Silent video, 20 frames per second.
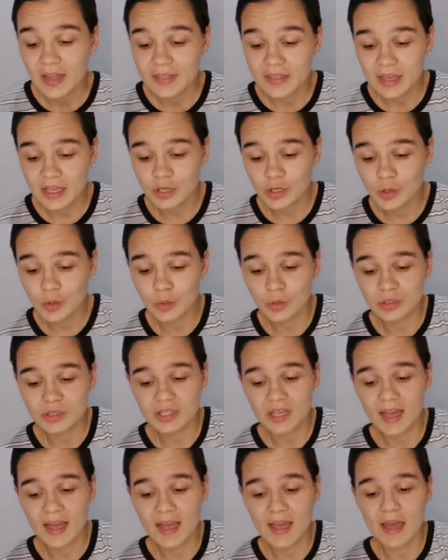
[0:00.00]
Then you
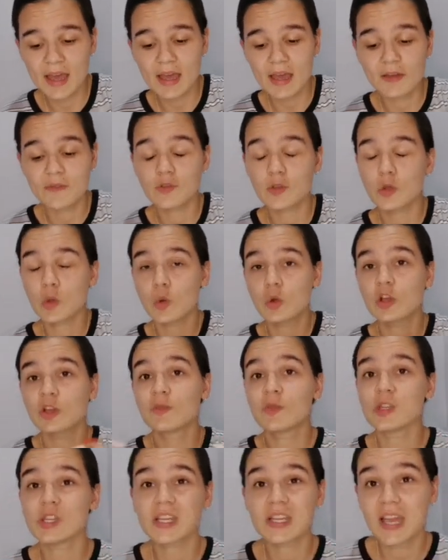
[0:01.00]
also have your
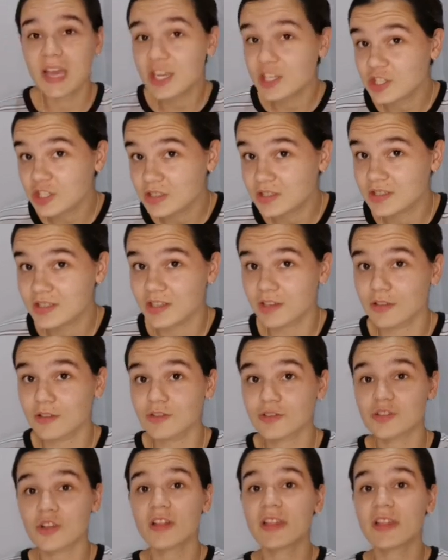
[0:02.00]
communication skills.